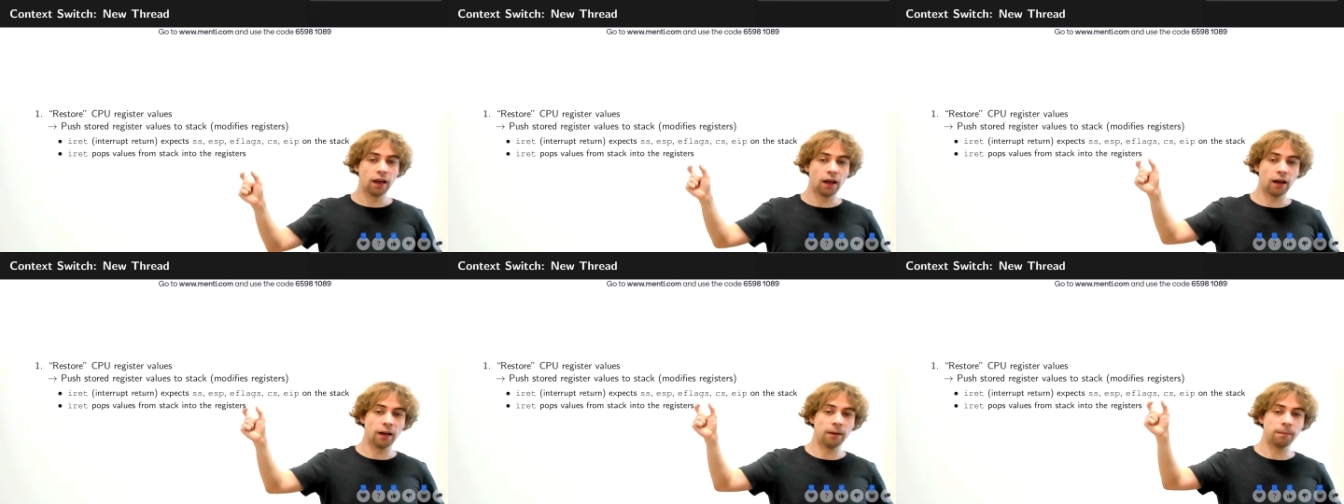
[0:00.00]

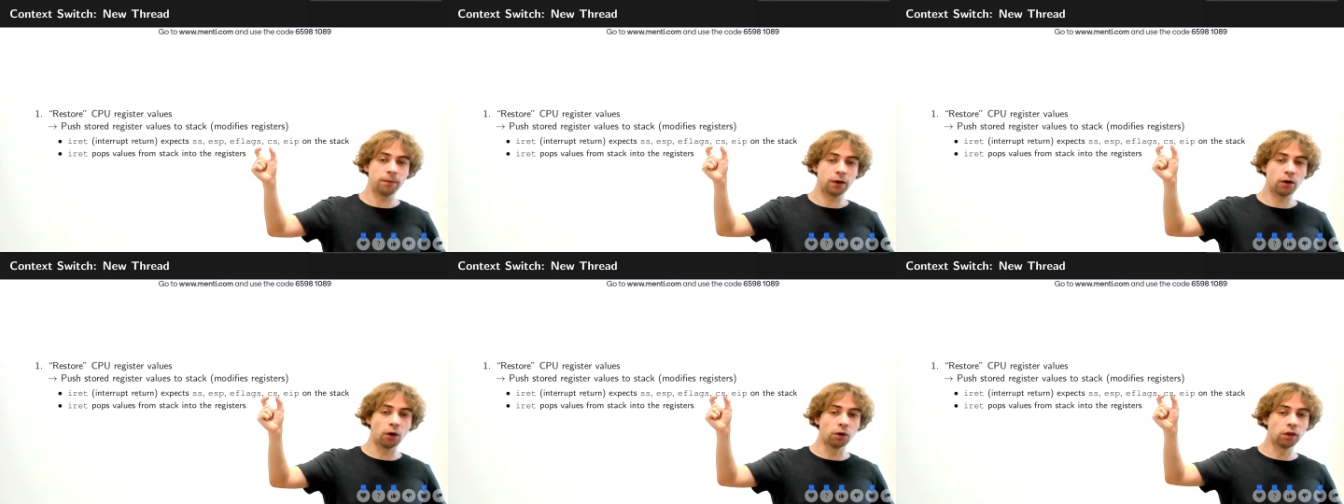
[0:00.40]

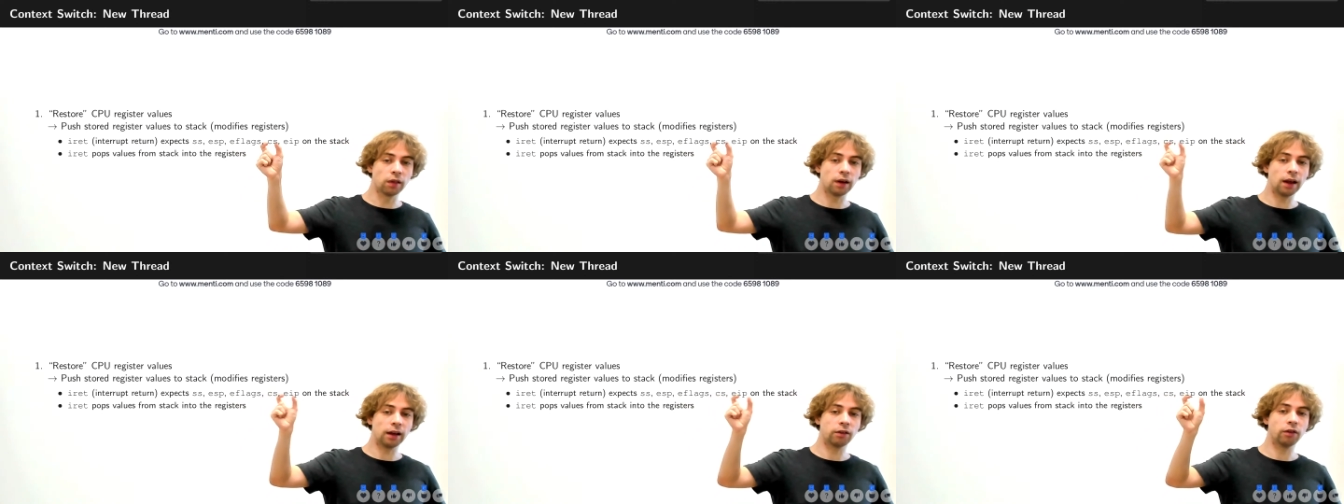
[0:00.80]
the code
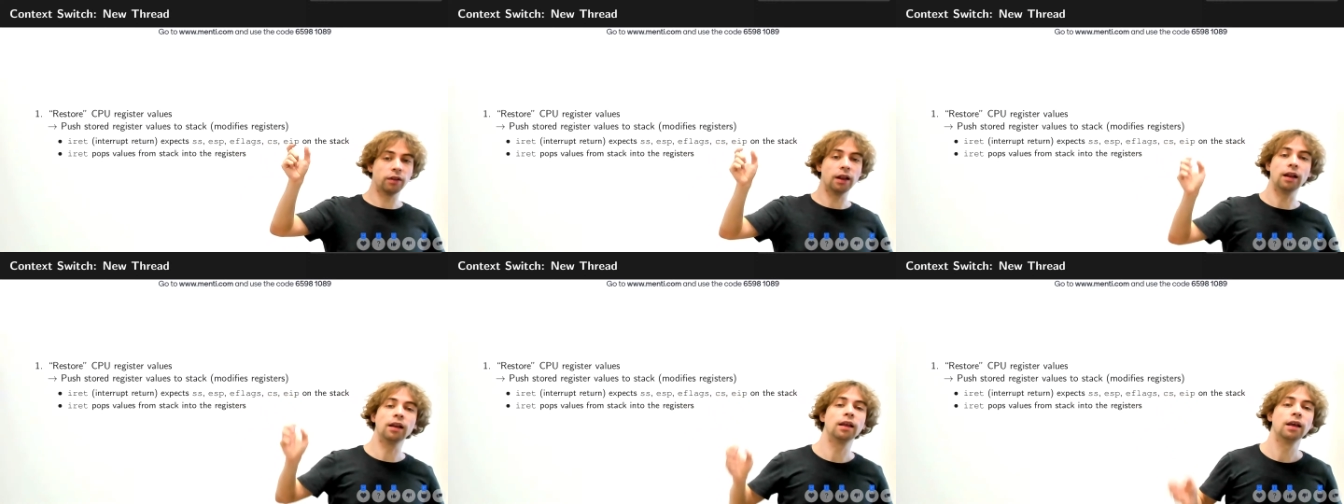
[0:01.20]
selector, and
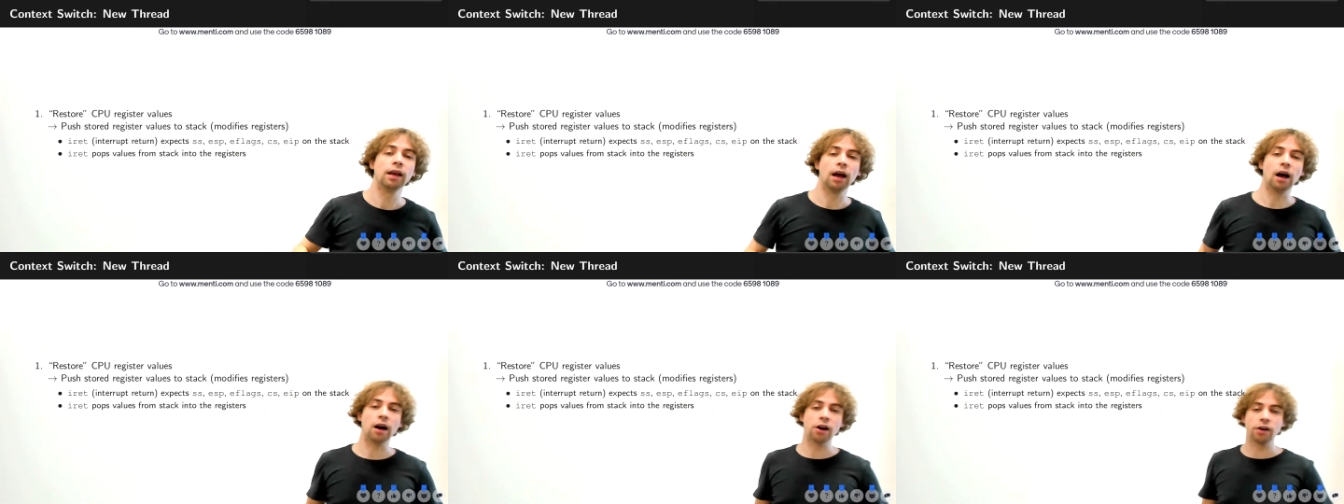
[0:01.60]
then
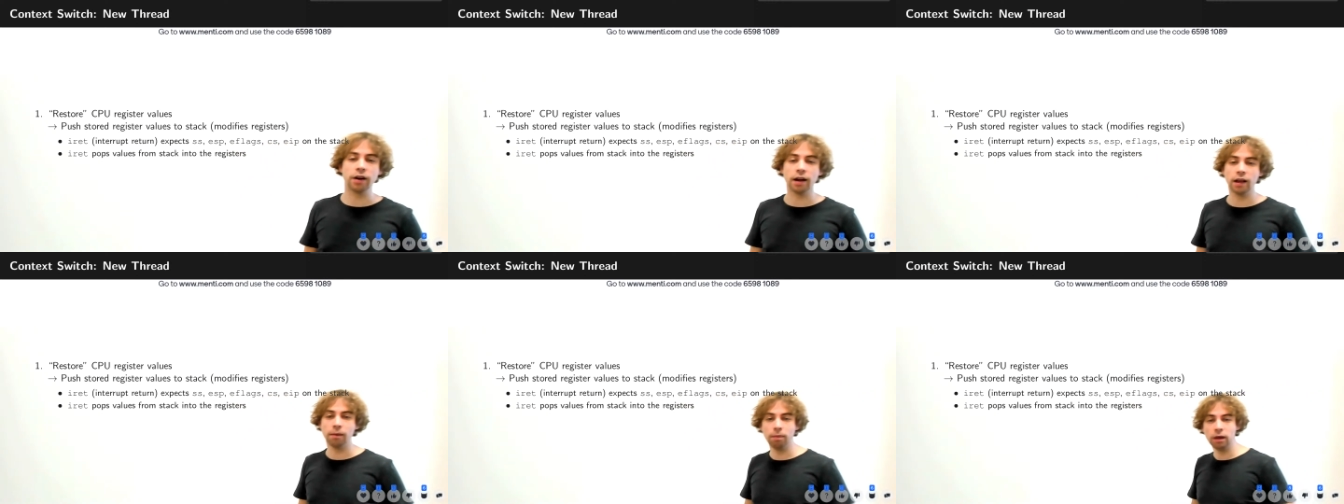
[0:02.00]

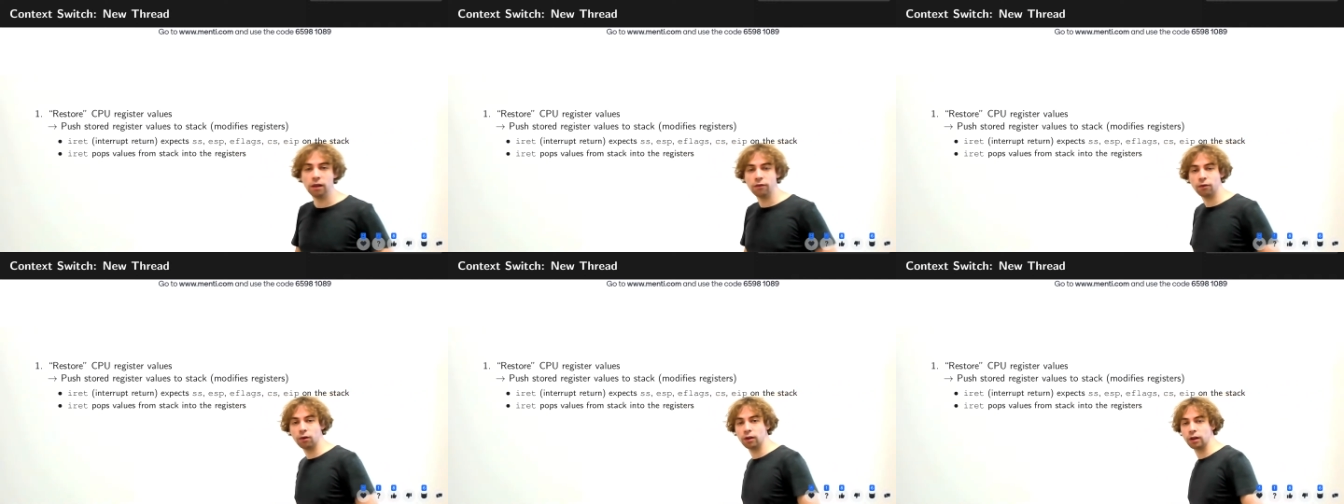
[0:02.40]

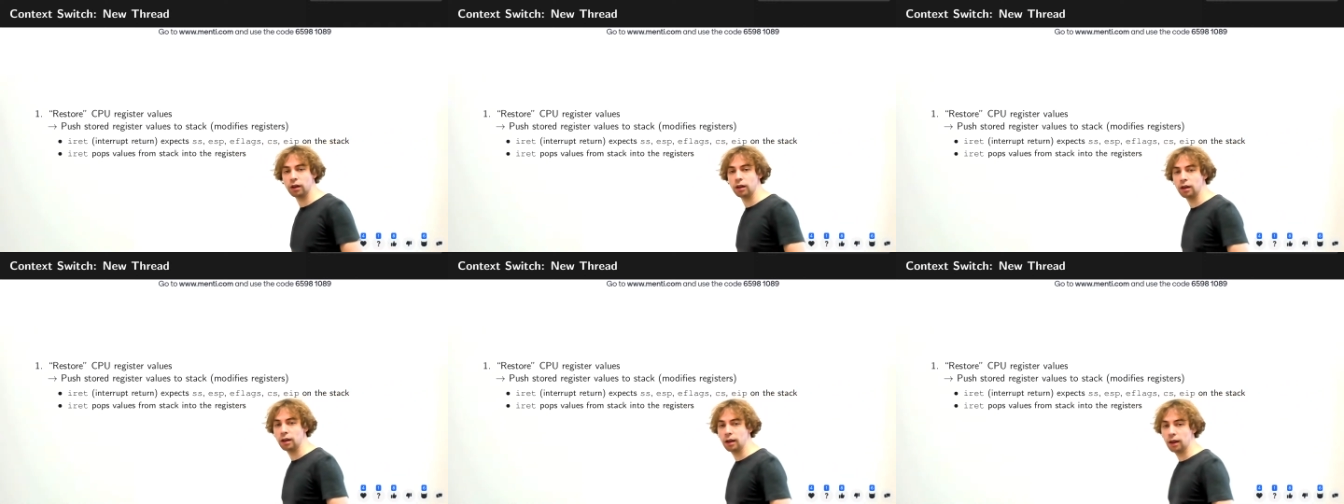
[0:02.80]
RIP for
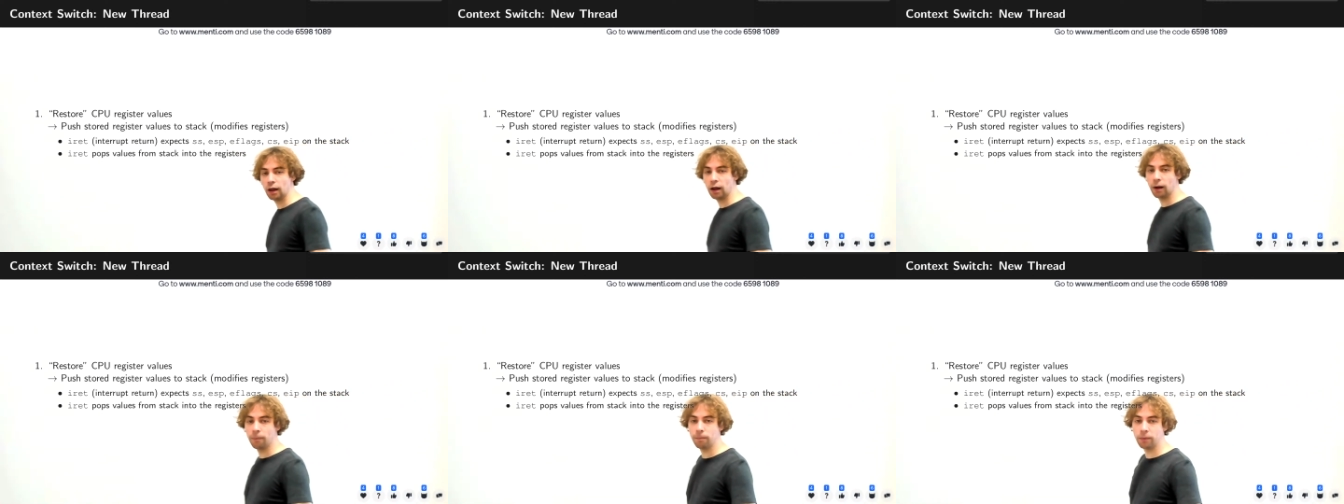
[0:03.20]
the
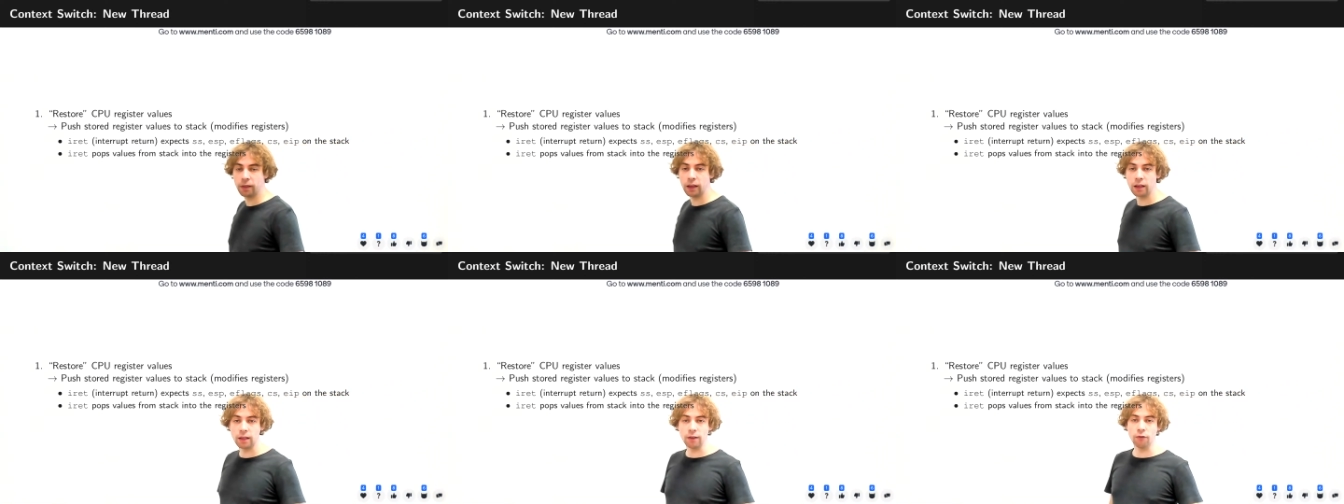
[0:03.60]

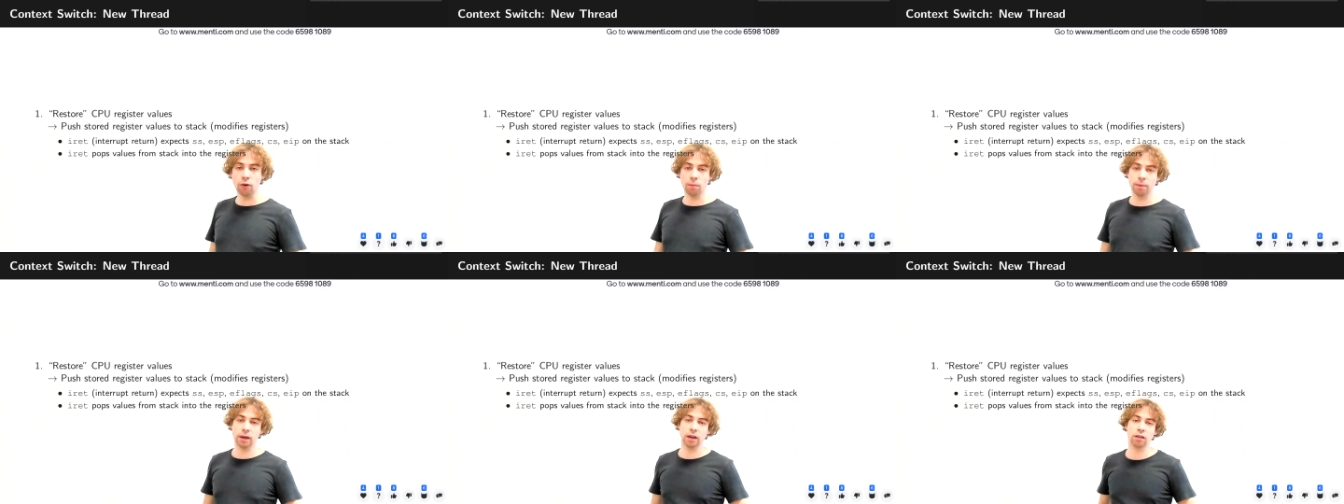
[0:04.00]

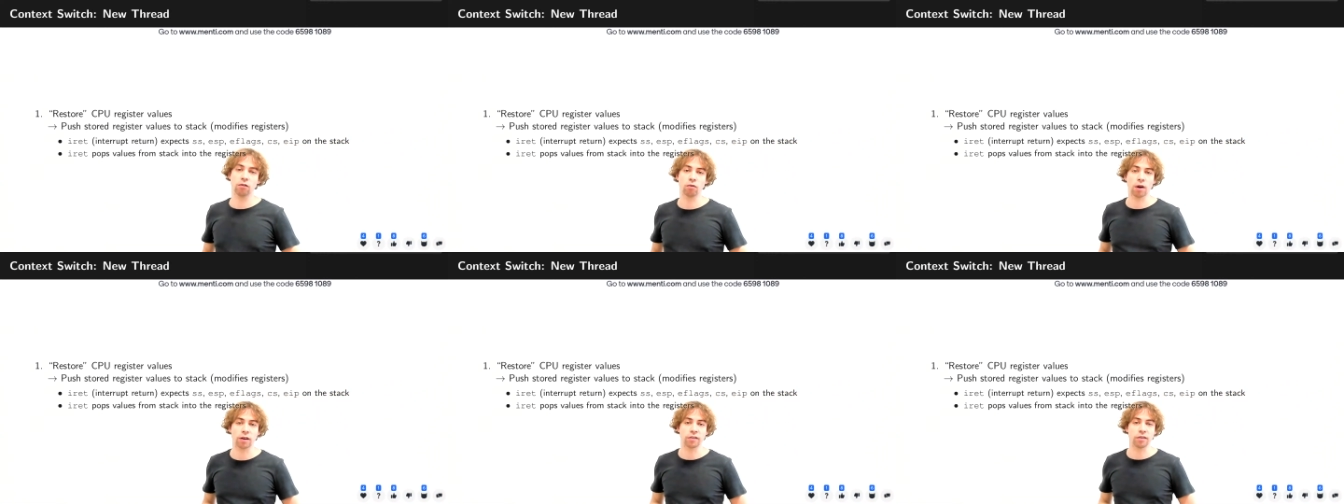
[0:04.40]
64-bit
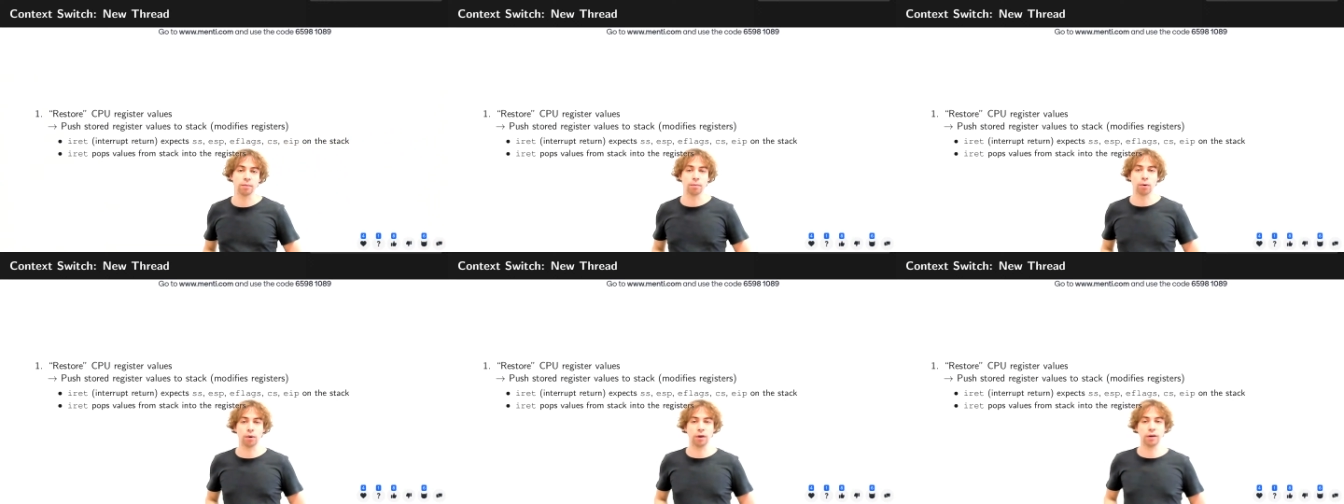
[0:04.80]
instruction
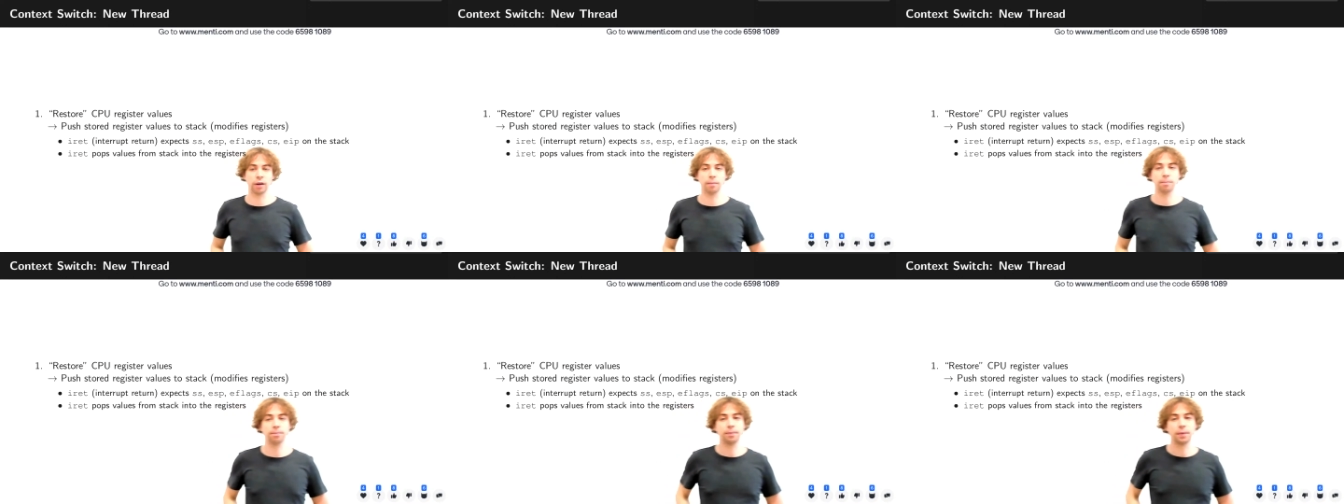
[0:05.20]
pointer.